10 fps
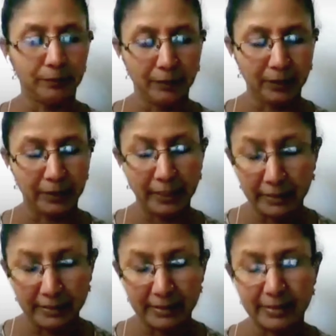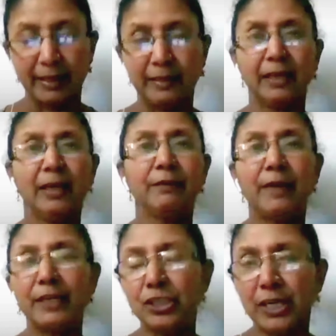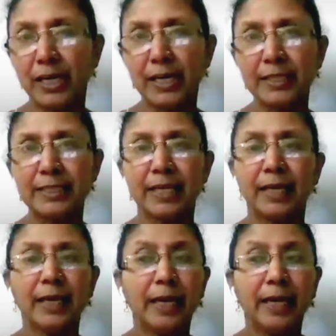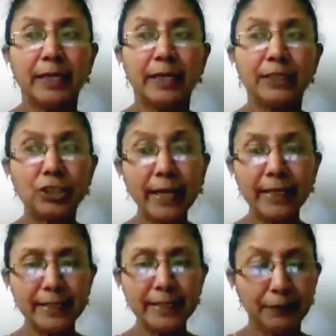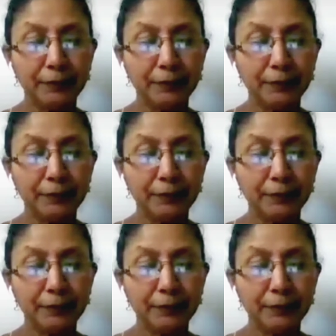the kits and flashcards. A child